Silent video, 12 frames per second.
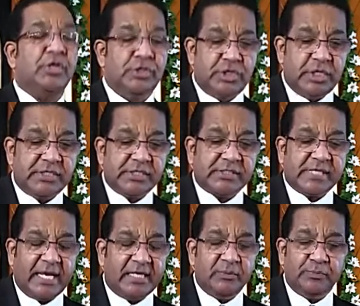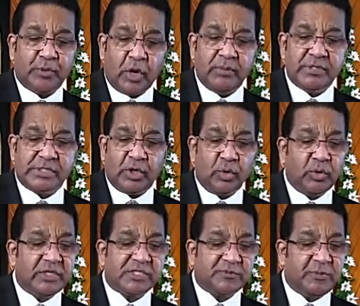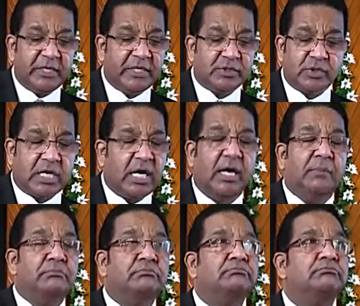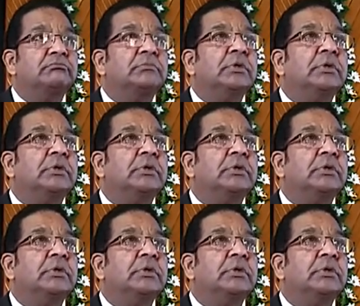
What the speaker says: Jesus hadn't promised the Holy Spirit to come